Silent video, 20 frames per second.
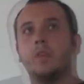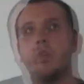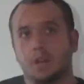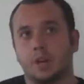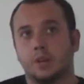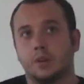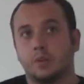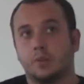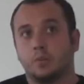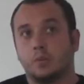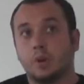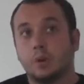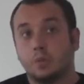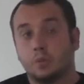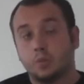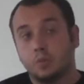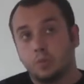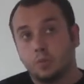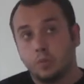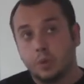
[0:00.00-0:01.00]
Uh,
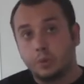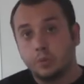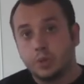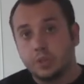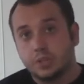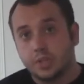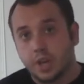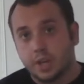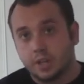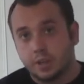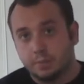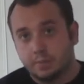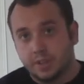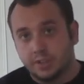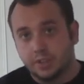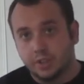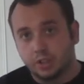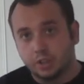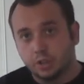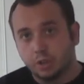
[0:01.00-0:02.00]
when we're talking
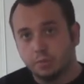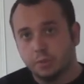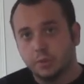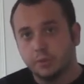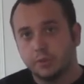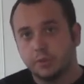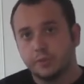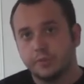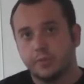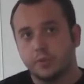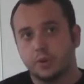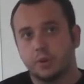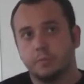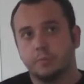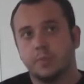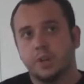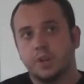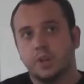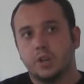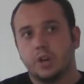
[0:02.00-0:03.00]
about the Global Youth
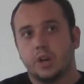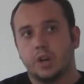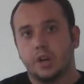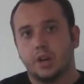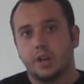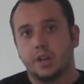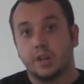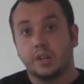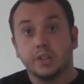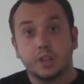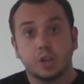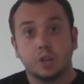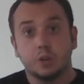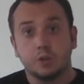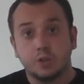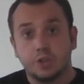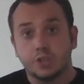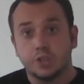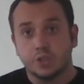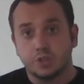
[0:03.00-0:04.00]
Forum uh, in the
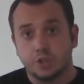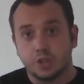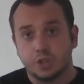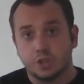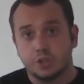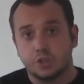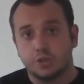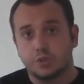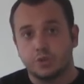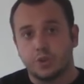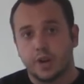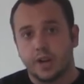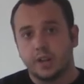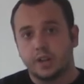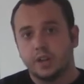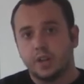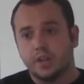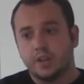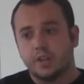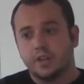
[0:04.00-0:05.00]
coaches and judges
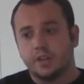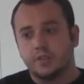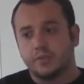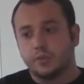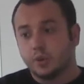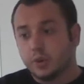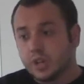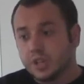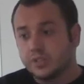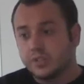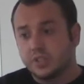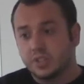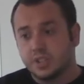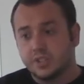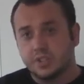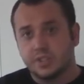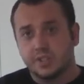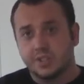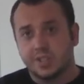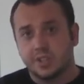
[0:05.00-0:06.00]
track, for us it
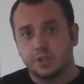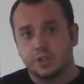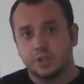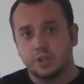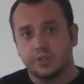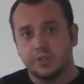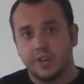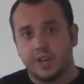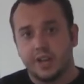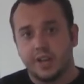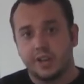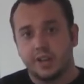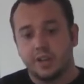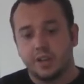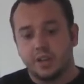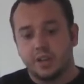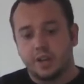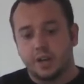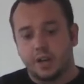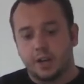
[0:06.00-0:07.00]
is essential
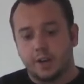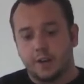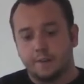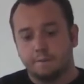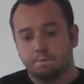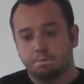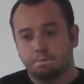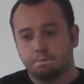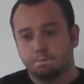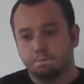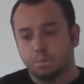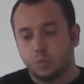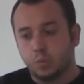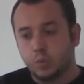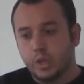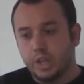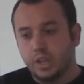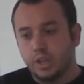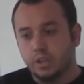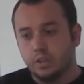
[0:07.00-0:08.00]
that um,
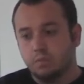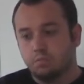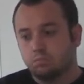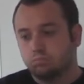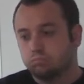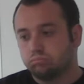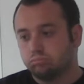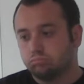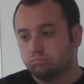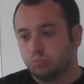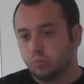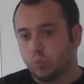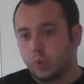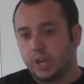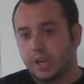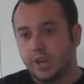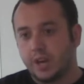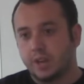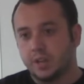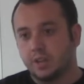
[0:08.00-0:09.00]
we
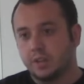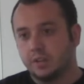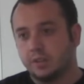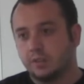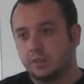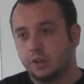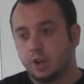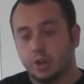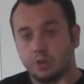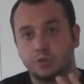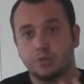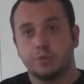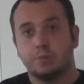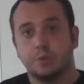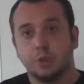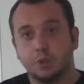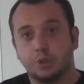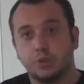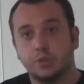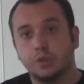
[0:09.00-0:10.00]
we kind of
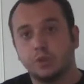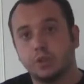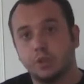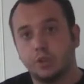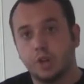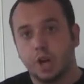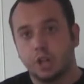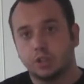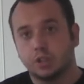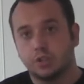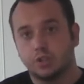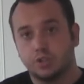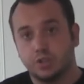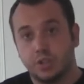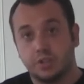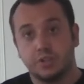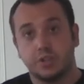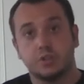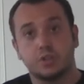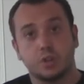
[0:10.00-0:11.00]
contribute to the knowledge
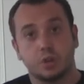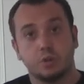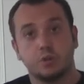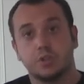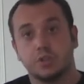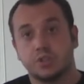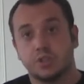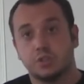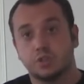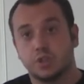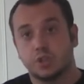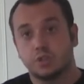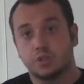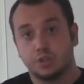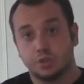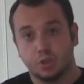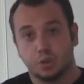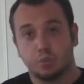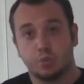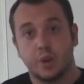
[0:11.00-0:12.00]
that these coaches and
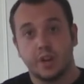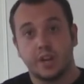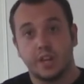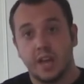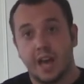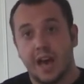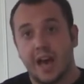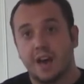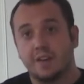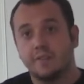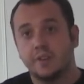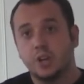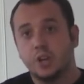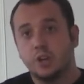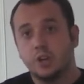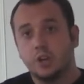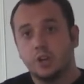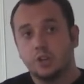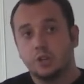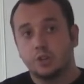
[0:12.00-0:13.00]
judges already have
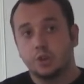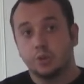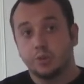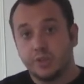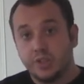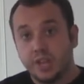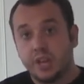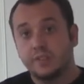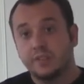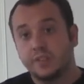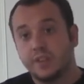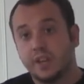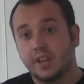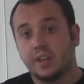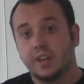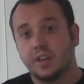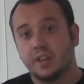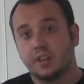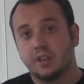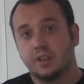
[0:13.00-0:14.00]
so then they
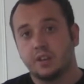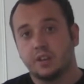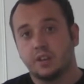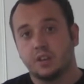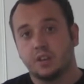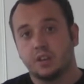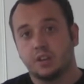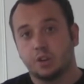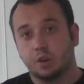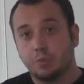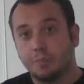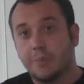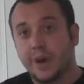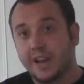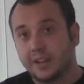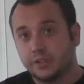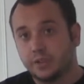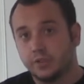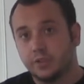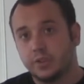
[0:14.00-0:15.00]
can uh, go
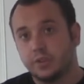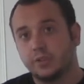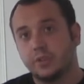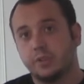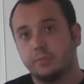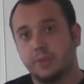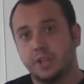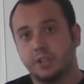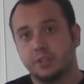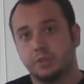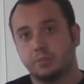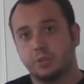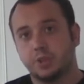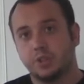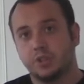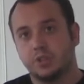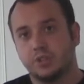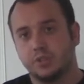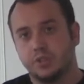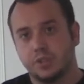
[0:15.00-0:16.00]
back to their debate
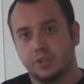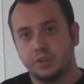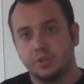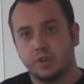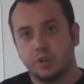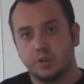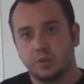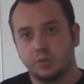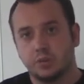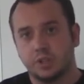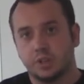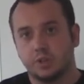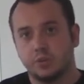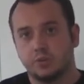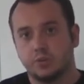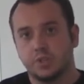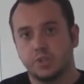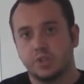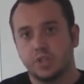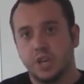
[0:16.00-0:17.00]
communities in their own
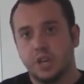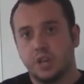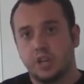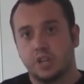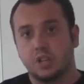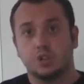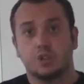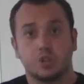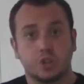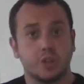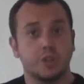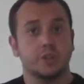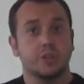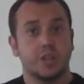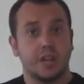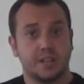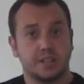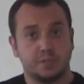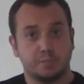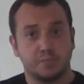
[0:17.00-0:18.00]
countries and share
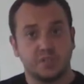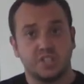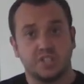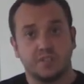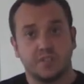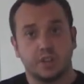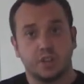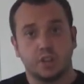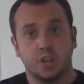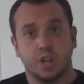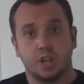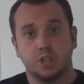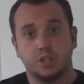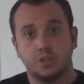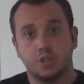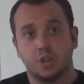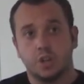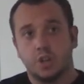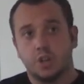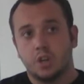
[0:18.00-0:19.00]
that specific
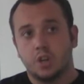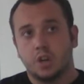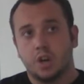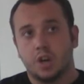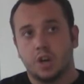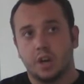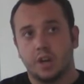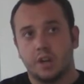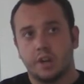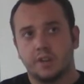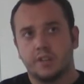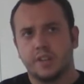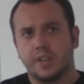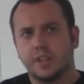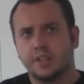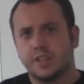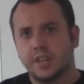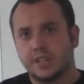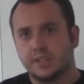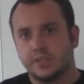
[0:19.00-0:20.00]
knowledge. Uh, and I
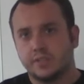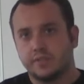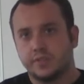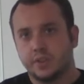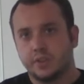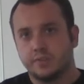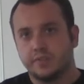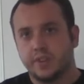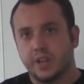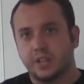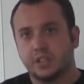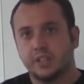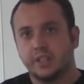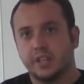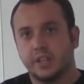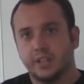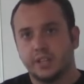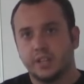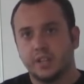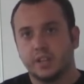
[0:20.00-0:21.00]
think that's a very
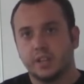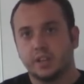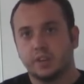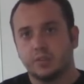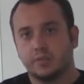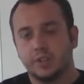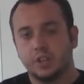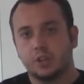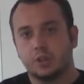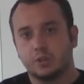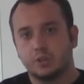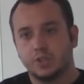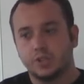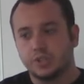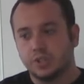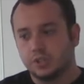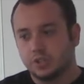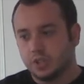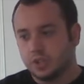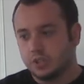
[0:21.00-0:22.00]
valid idea of the
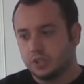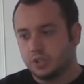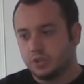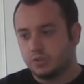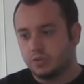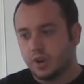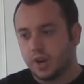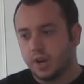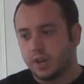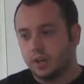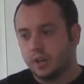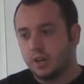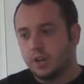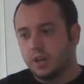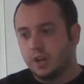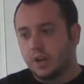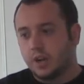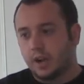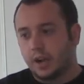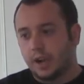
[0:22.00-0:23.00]
coaches and judges track.
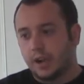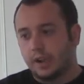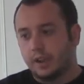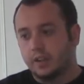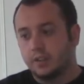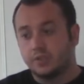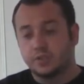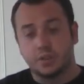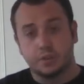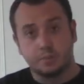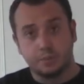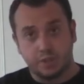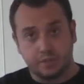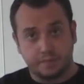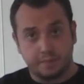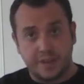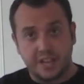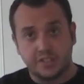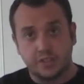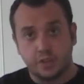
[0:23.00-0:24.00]
Uh, in terms
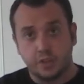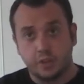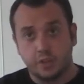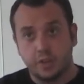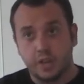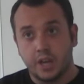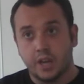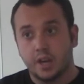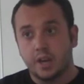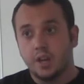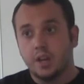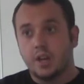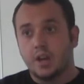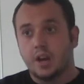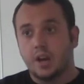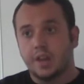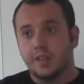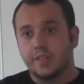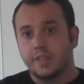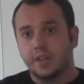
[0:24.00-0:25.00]
of Macedonia,
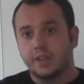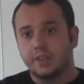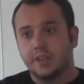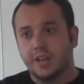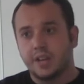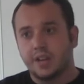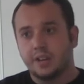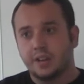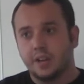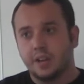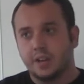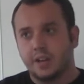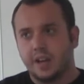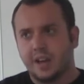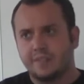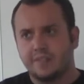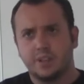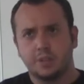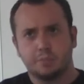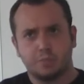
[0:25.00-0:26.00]
I think that uh,
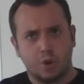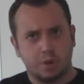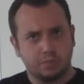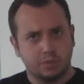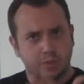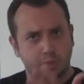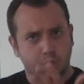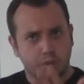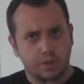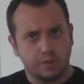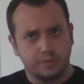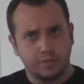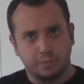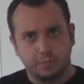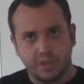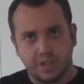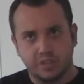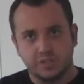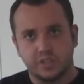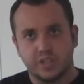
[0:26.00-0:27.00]
having probably one of the
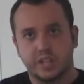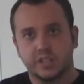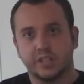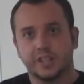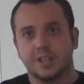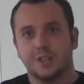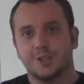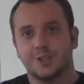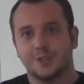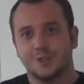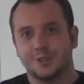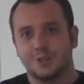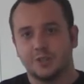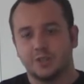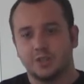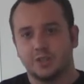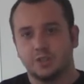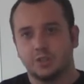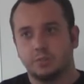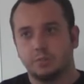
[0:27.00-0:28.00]
biggest delegations
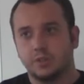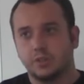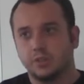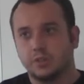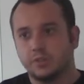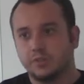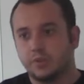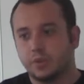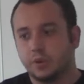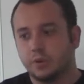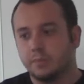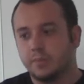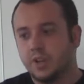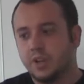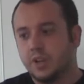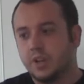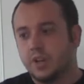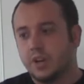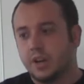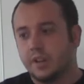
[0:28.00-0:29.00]
on the Global Youth Forum,
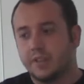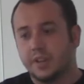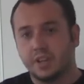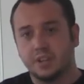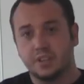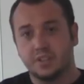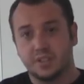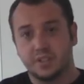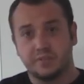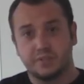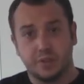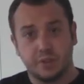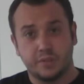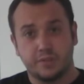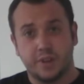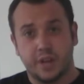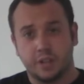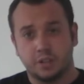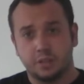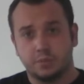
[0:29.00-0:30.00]
I think it's a very
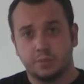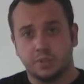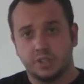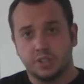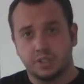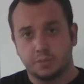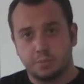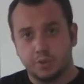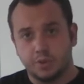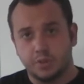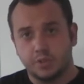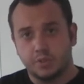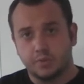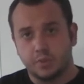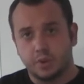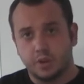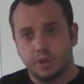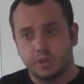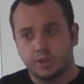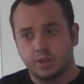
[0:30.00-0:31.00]
valuable experience
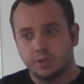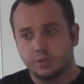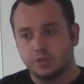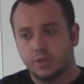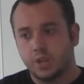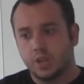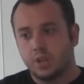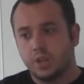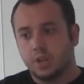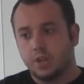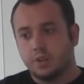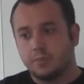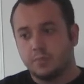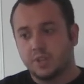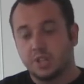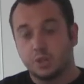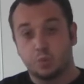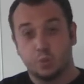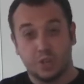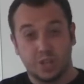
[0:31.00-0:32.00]
for our country
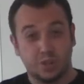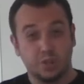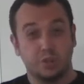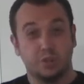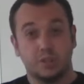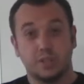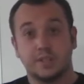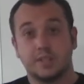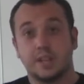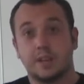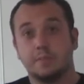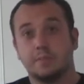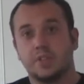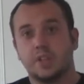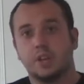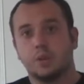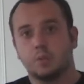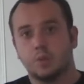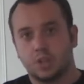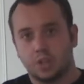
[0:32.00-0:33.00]
because we can do the same
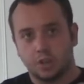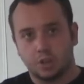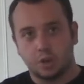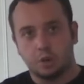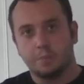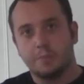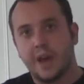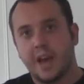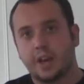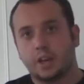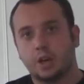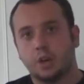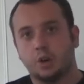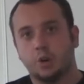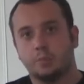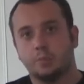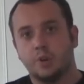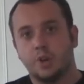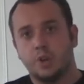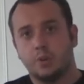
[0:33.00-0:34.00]
thing. We can go back
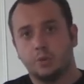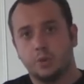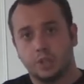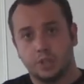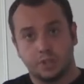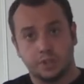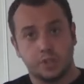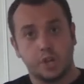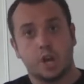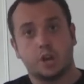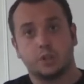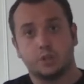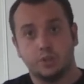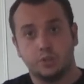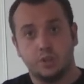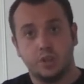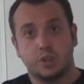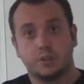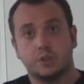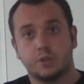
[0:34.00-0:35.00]
home, we can talk
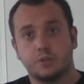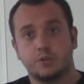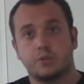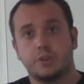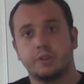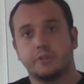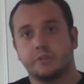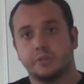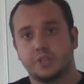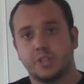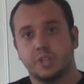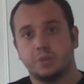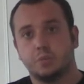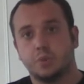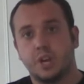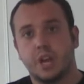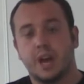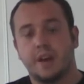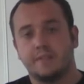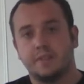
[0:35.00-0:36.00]
to the other trainers that
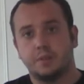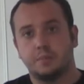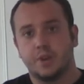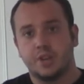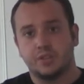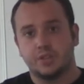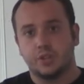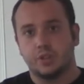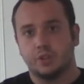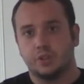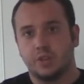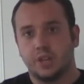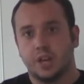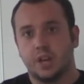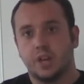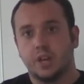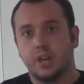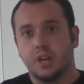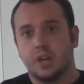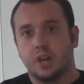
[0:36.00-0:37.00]
we have in
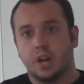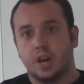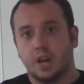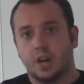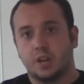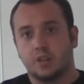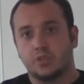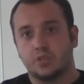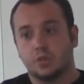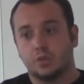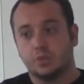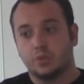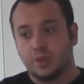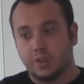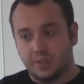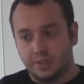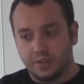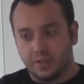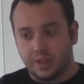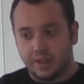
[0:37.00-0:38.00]
Macedonia. Uh, so,
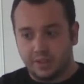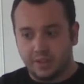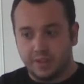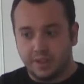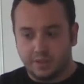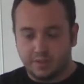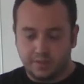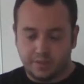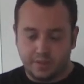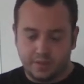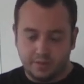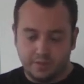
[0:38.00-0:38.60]
and